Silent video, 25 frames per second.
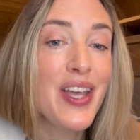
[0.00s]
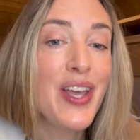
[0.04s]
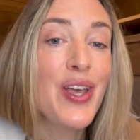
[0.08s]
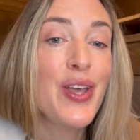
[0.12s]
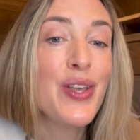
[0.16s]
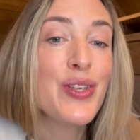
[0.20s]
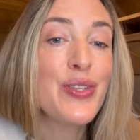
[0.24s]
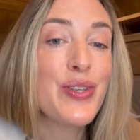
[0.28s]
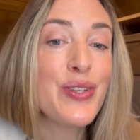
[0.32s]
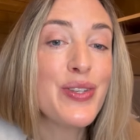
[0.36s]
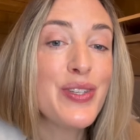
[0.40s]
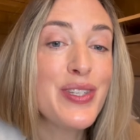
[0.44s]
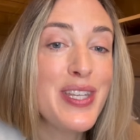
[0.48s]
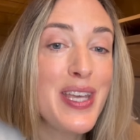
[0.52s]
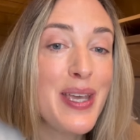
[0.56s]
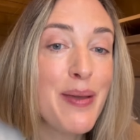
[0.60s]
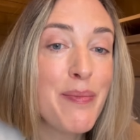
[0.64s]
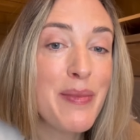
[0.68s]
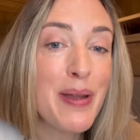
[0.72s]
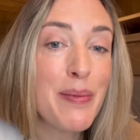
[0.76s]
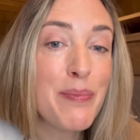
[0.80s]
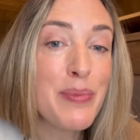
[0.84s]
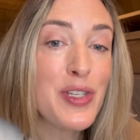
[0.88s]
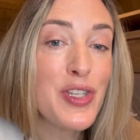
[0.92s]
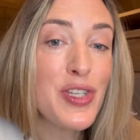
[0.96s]
So tip
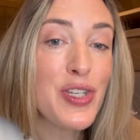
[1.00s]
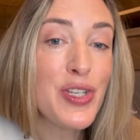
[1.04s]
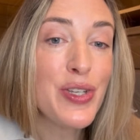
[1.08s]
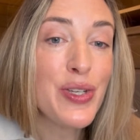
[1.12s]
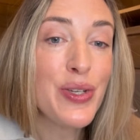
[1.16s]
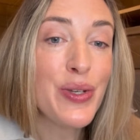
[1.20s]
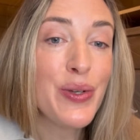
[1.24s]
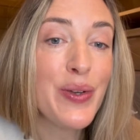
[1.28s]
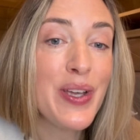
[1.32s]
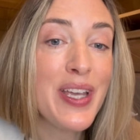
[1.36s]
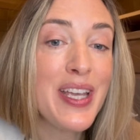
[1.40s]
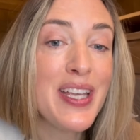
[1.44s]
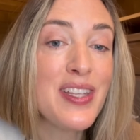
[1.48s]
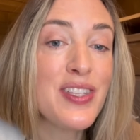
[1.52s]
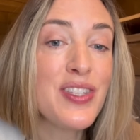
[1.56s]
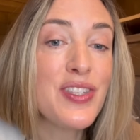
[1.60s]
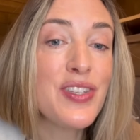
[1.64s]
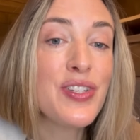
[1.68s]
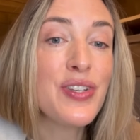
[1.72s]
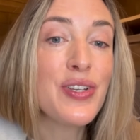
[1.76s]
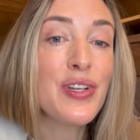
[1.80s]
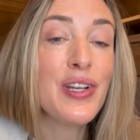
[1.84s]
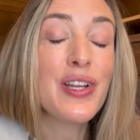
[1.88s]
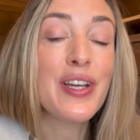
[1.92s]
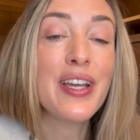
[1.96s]
number 2 is
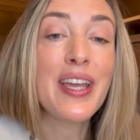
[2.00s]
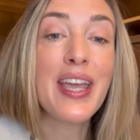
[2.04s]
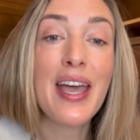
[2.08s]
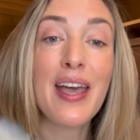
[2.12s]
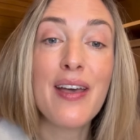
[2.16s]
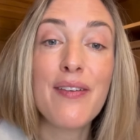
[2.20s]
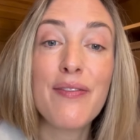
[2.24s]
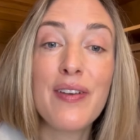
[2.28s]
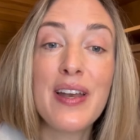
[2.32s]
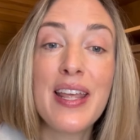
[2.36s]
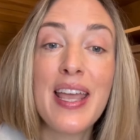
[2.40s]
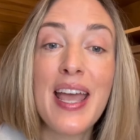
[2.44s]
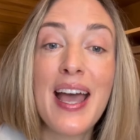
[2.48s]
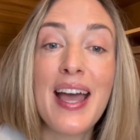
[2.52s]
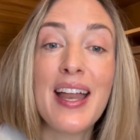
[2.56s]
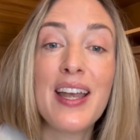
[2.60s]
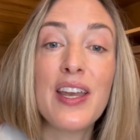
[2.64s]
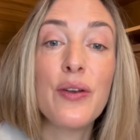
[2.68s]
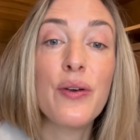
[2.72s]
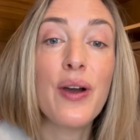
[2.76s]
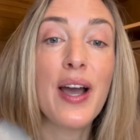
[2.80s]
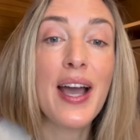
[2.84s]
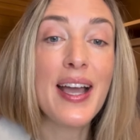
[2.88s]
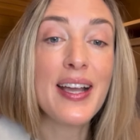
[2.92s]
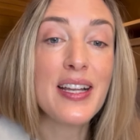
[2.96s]
to look carefully at your
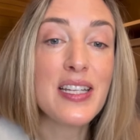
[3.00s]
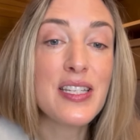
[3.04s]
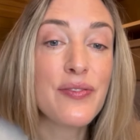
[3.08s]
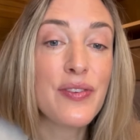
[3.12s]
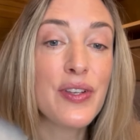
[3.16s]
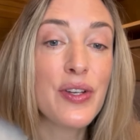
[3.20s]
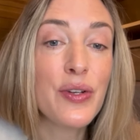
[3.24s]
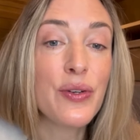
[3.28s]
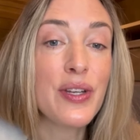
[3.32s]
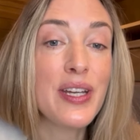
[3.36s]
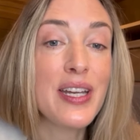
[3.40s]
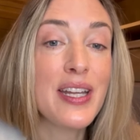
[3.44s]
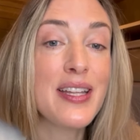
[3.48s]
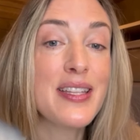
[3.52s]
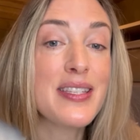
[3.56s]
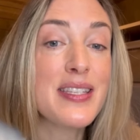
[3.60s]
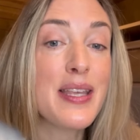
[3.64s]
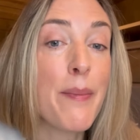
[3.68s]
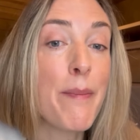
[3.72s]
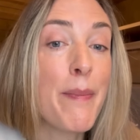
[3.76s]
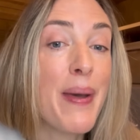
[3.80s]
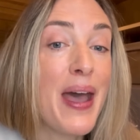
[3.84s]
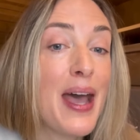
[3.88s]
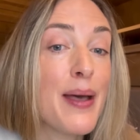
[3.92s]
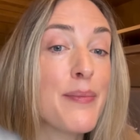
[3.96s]
active ingredients and
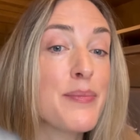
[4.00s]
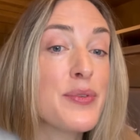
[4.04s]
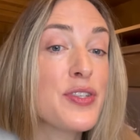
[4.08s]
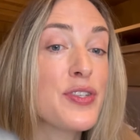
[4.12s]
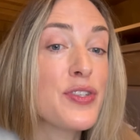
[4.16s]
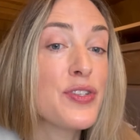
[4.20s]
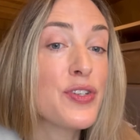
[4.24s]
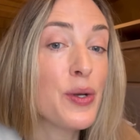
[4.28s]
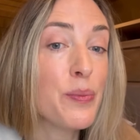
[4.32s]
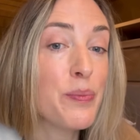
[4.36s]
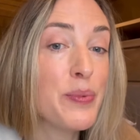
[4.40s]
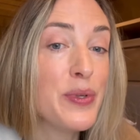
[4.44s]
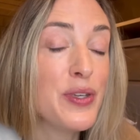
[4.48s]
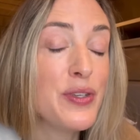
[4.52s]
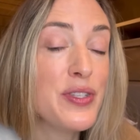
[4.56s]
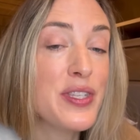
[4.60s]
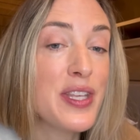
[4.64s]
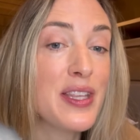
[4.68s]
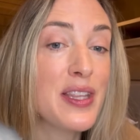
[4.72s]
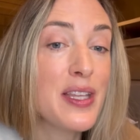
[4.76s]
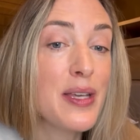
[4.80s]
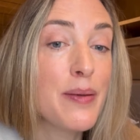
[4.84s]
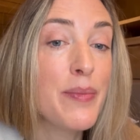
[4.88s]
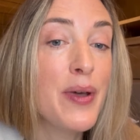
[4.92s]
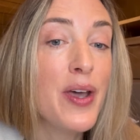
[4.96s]
perhaps stop using
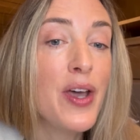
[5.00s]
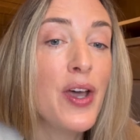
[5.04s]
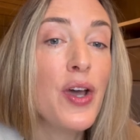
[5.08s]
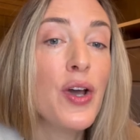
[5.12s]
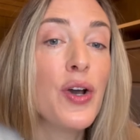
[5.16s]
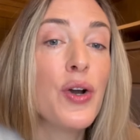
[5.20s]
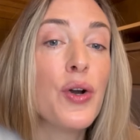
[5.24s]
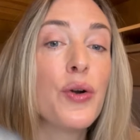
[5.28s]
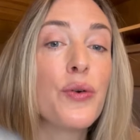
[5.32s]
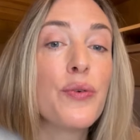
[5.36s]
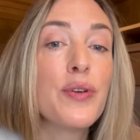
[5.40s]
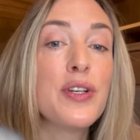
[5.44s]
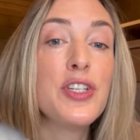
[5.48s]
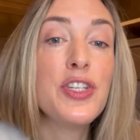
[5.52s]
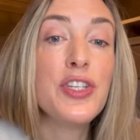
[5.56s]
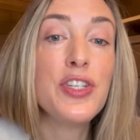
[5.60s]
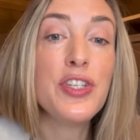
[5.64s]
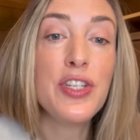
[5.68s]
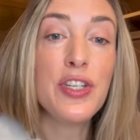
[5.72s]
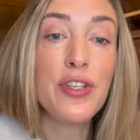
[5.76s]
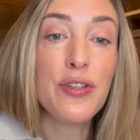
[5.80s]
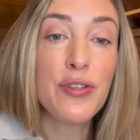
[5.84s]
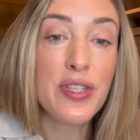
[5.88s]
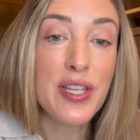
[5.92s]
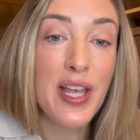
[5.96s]
them or
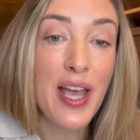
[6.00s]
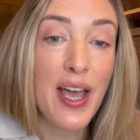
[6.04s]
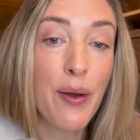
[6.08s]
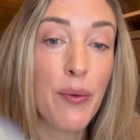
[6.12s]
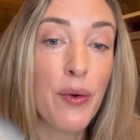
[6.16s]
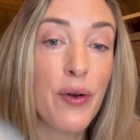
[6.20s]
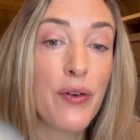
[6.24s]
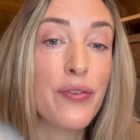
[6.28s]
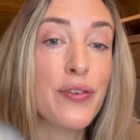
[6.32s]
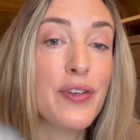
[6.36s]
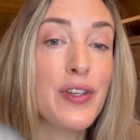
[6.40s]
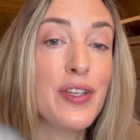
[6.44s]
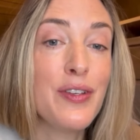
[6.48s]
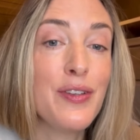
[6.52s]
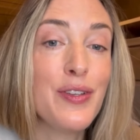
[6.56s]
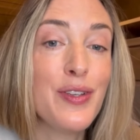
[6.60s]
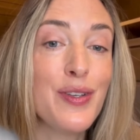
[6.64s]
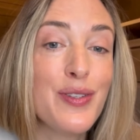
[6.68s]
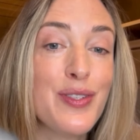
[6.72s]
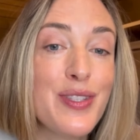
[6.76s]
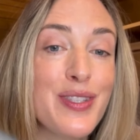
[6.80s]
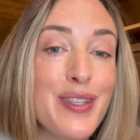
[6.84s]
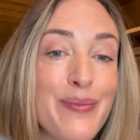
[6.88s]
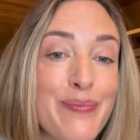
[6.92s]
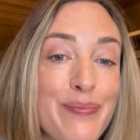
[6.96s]
reduce how often you use
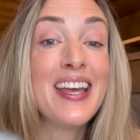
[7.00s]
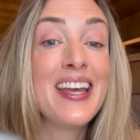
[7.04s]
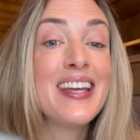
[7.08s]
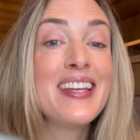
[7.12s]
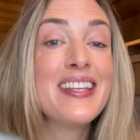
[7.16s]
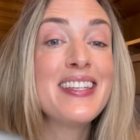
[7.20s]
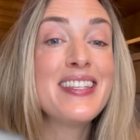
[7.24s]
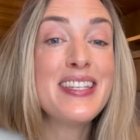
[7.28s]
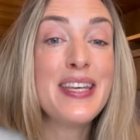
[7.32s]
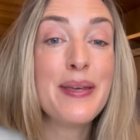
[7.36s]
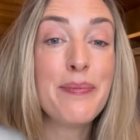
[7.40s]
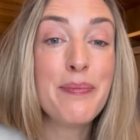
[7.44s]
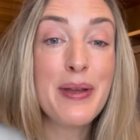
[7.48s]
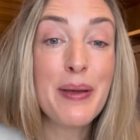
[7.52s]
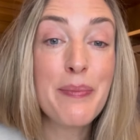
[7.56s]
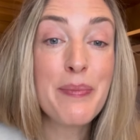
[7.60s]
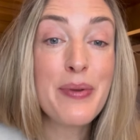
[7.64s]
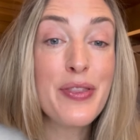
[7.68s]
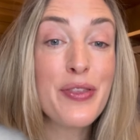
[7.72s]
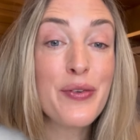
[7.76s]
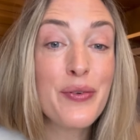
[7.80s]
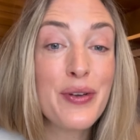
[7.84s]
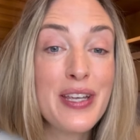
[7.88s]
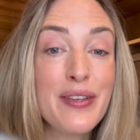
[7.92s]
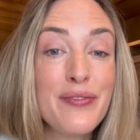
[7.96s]
them. Tip number
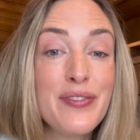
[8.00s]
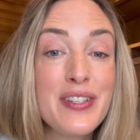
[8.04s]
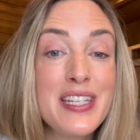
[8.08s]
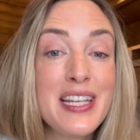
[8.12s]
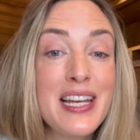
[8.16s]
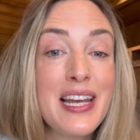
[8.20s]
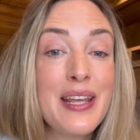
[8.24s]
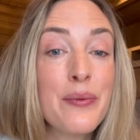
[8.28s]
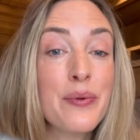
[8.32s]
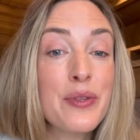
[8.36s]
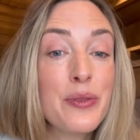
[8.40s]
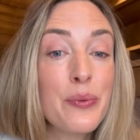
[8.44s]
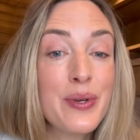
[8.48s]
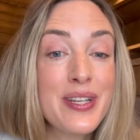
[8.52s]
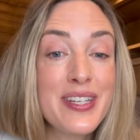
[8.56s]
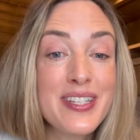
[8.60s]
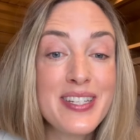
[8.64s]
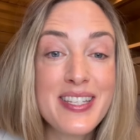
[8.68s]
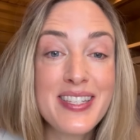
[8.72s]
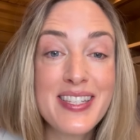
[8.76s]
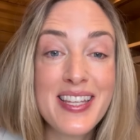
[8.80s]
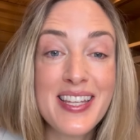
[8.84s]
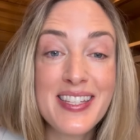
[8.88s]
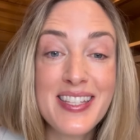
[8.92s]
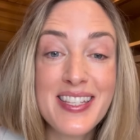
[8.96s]
3 for dealing with winter
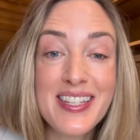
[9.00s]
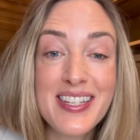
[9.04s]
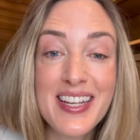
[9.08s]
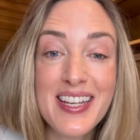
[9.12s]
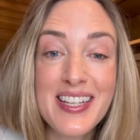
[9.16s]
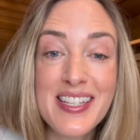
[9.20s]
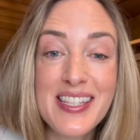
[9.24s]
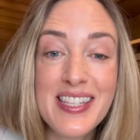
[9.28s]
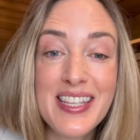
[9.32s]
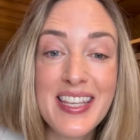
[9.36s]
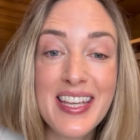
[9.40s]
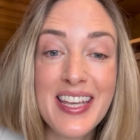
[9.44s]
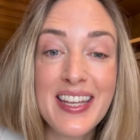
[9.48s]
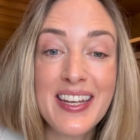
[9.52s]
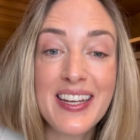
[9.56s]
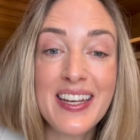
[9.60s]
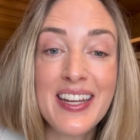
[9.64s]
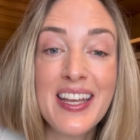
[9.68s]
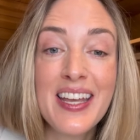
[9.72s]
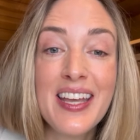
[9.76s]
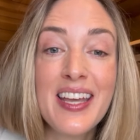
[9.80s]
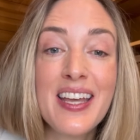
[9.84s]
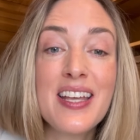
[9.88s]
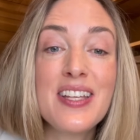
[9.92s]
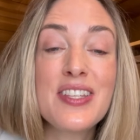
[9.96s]
sensitized skin
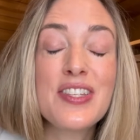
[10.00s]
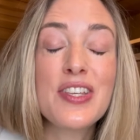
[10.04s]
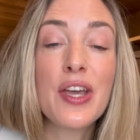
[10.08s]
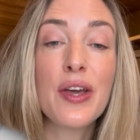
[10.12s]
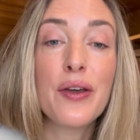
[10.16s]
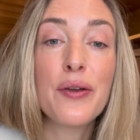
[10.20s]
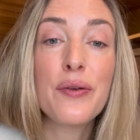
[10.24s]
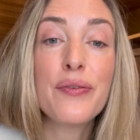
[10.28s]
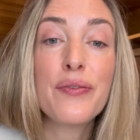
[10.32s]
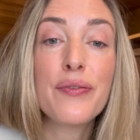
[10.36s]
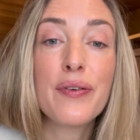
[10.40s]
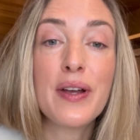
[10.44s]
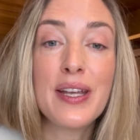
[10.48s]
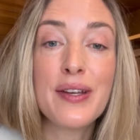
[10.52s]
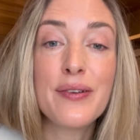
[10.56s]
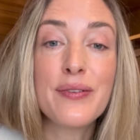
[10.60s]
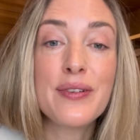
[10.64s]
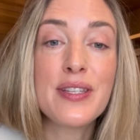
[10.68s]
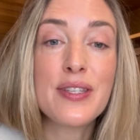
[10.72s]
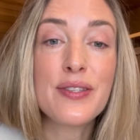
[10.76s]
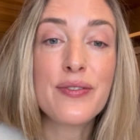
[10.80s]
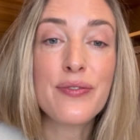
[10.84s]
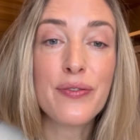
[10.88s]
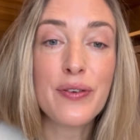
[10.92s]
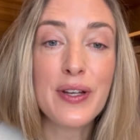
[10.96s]
is go
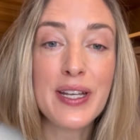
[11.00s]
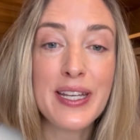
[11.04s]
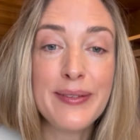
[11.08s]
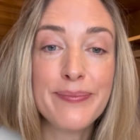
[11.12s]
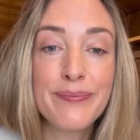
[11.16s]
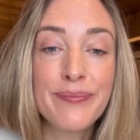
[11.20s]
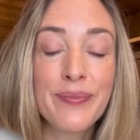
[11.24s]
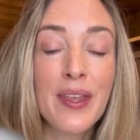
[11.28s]
fragrance free.